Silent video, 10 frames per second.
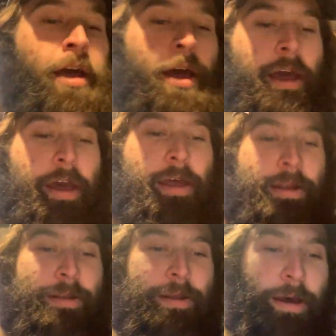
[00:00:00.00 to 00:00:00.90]

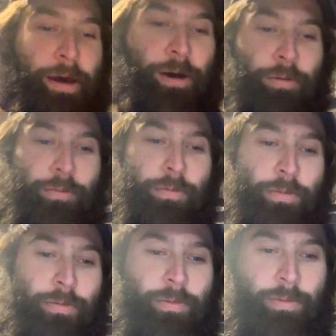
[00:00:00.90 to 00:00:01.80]
And
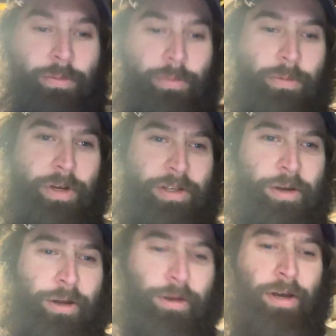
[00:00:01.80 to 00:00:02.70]
I
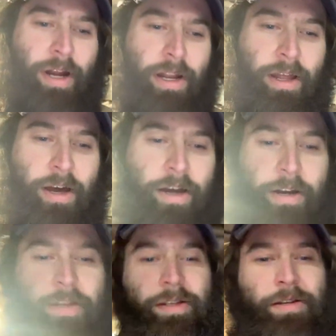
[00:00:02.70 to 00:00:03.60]
started looking online,
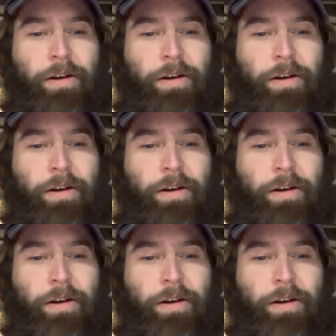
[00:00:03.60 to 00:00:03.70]
and it